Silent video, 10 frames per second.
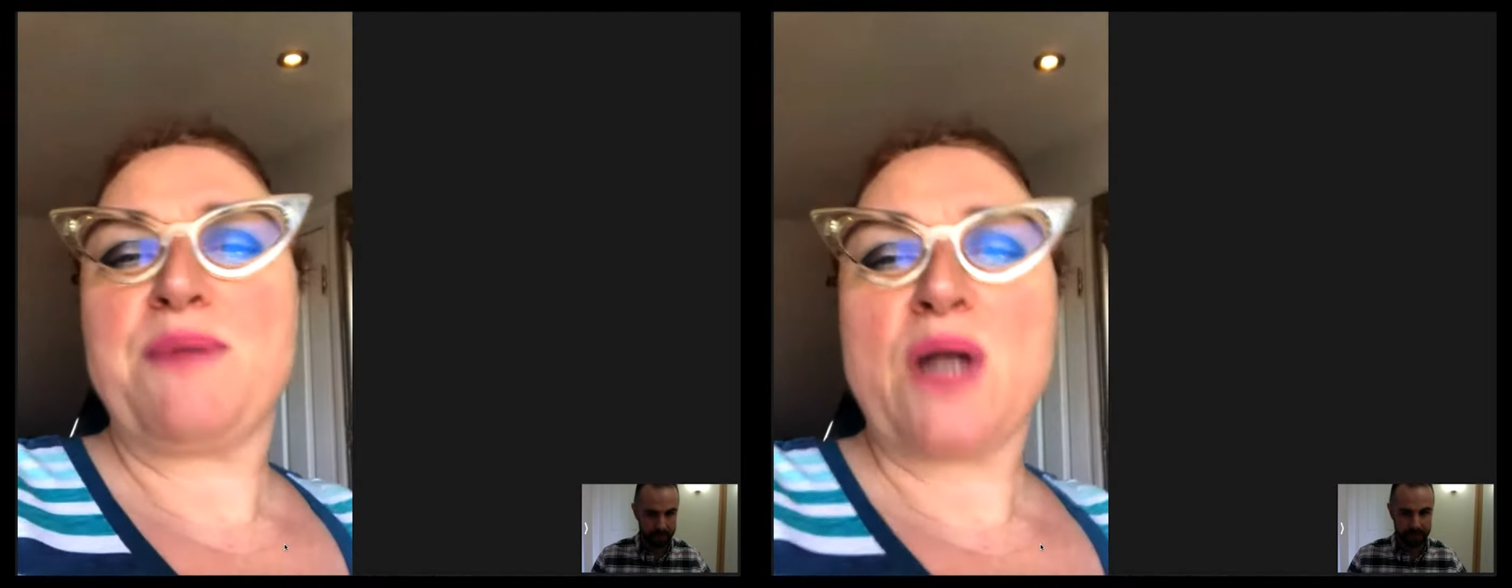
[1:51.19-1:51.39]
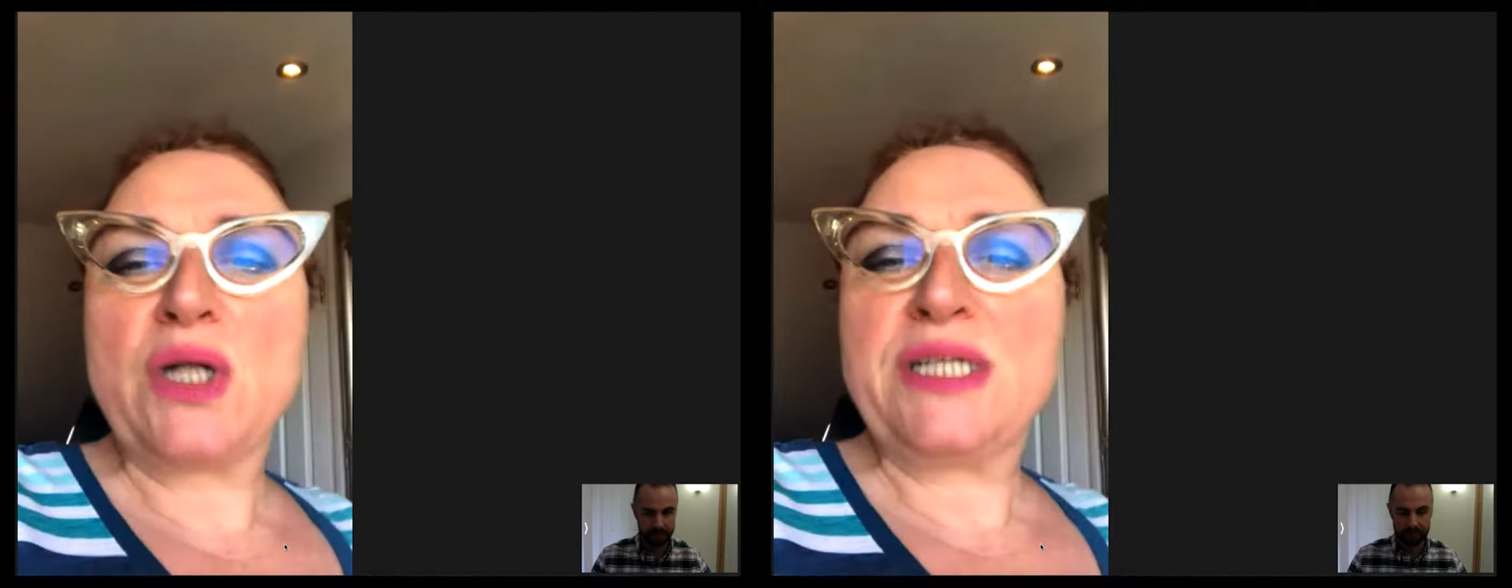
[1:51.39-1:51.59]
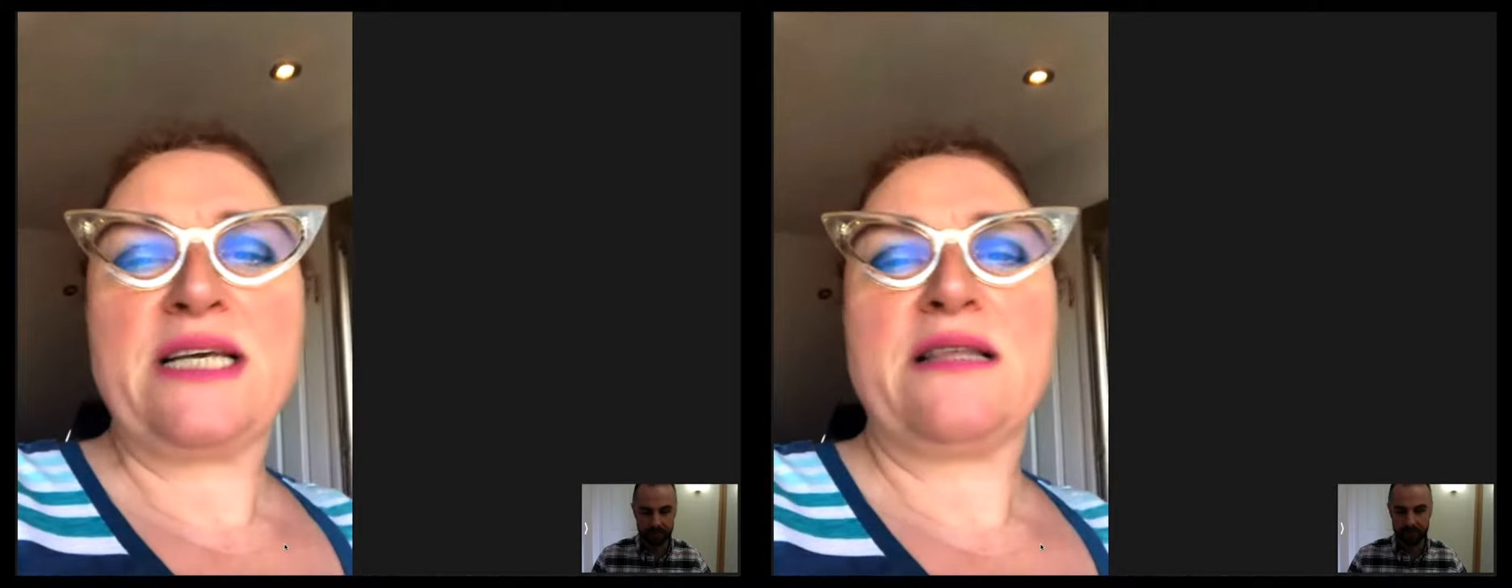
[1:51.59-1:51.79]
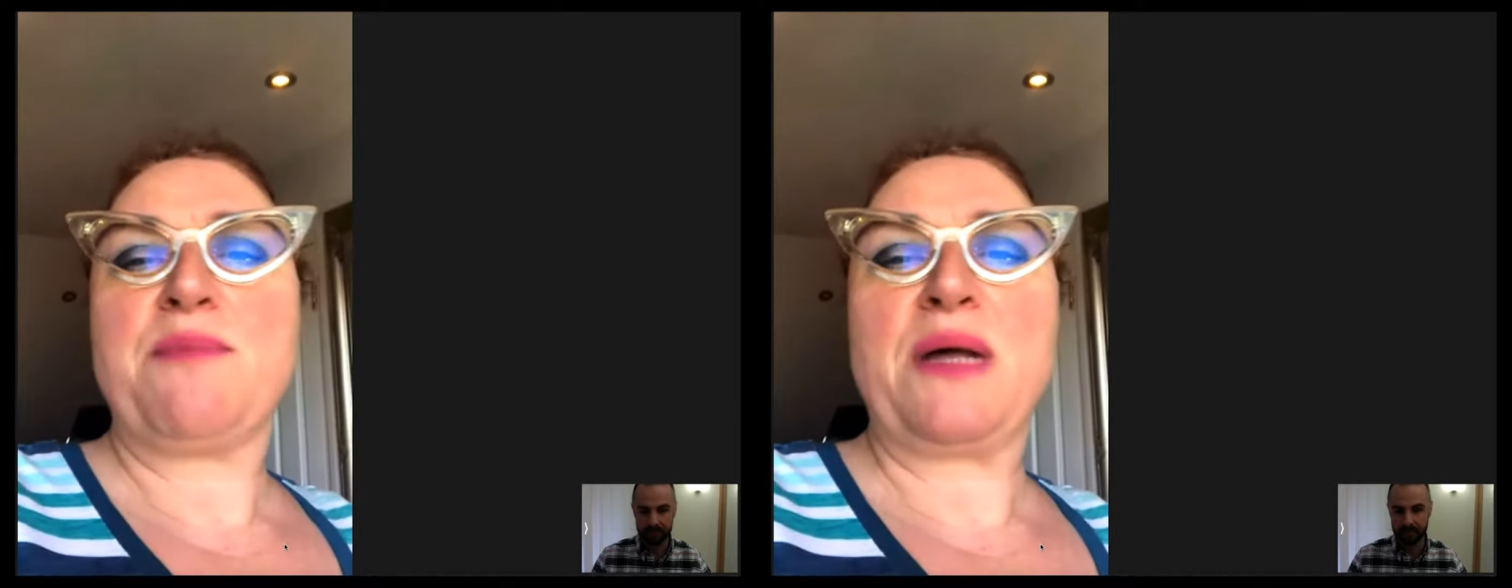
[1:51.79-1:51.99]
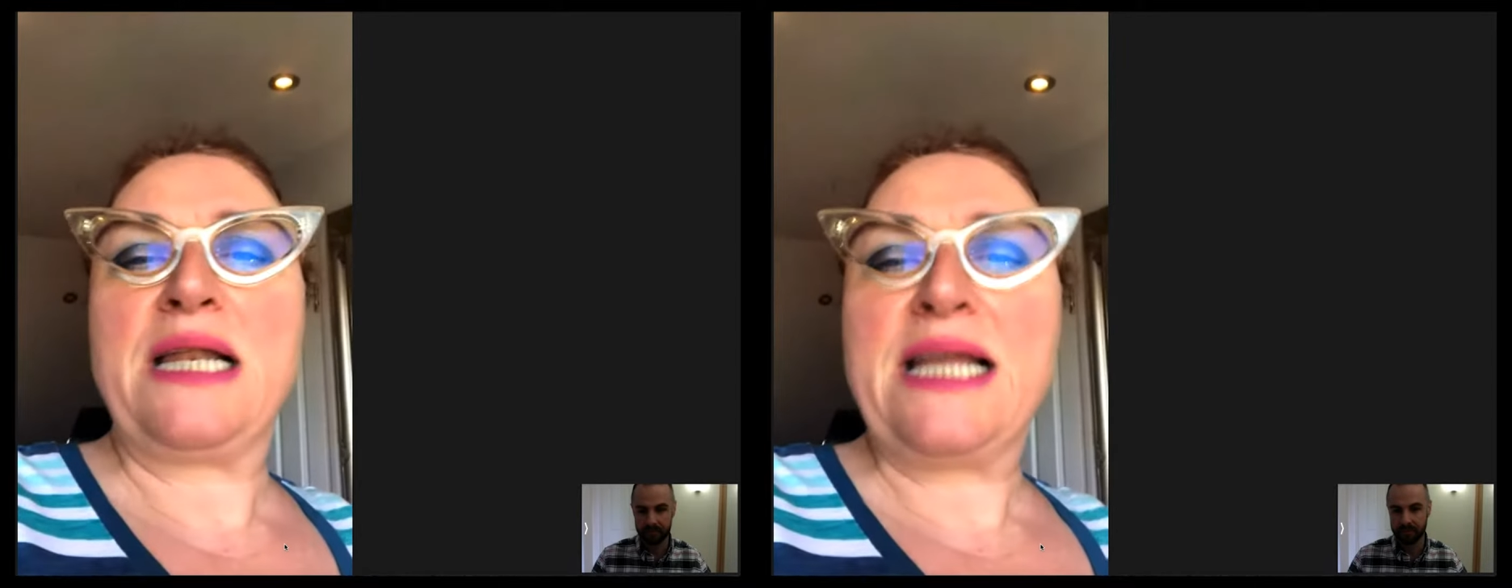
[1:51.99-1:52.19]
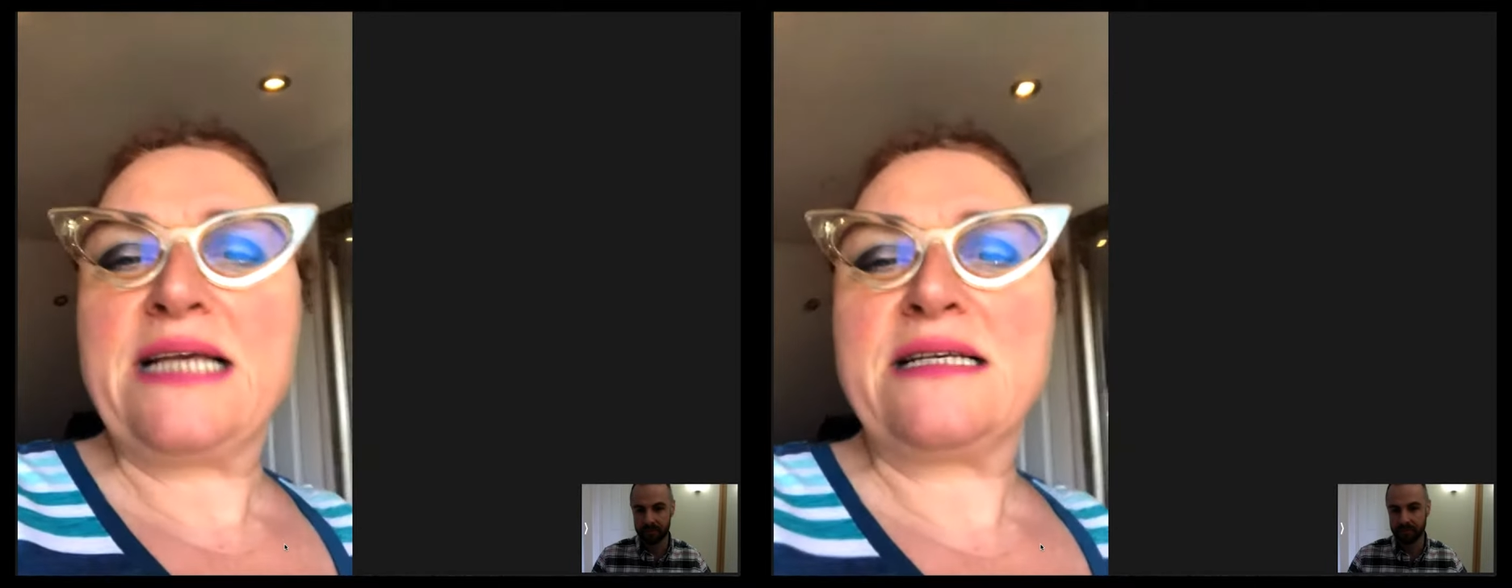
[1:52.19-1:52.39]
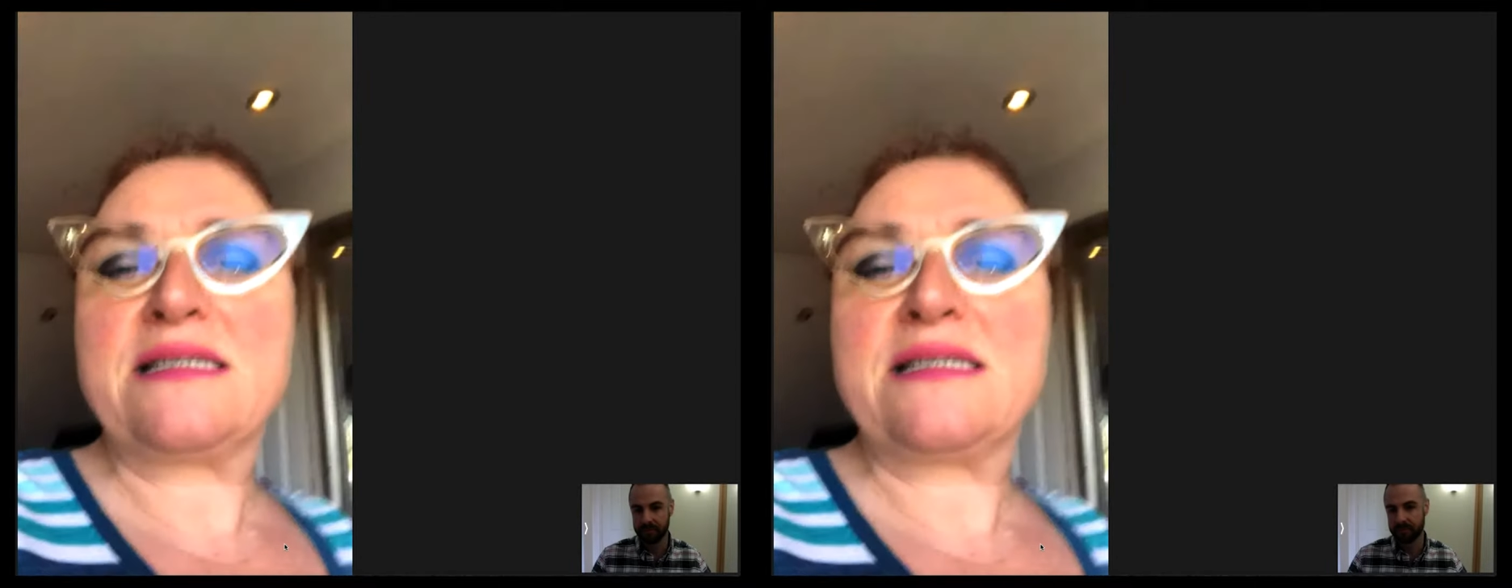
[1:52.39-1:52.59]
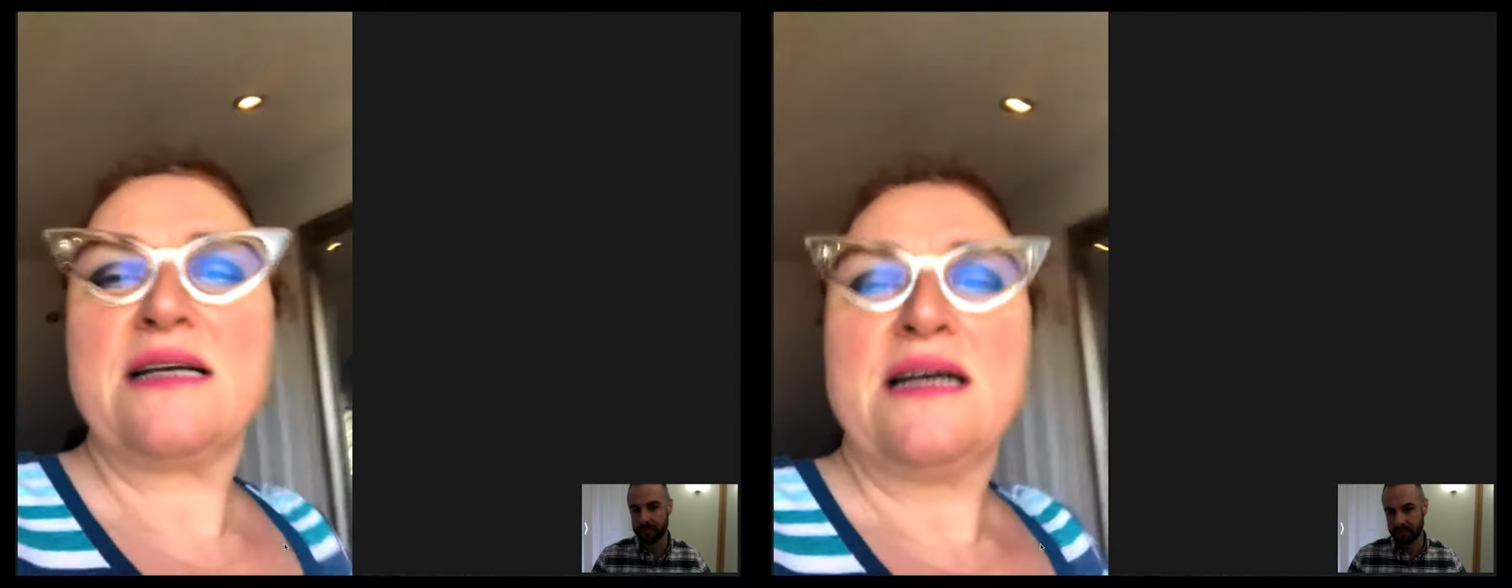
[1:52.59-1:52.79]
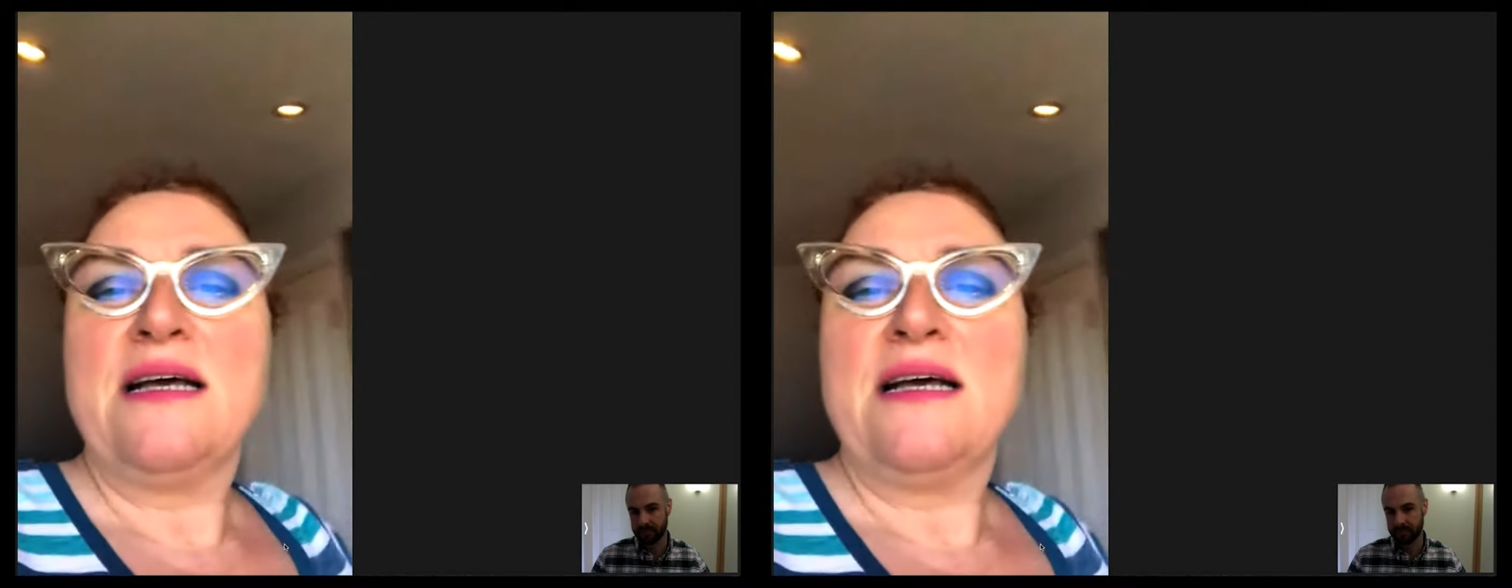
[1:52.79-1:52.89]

Blondie, The Police,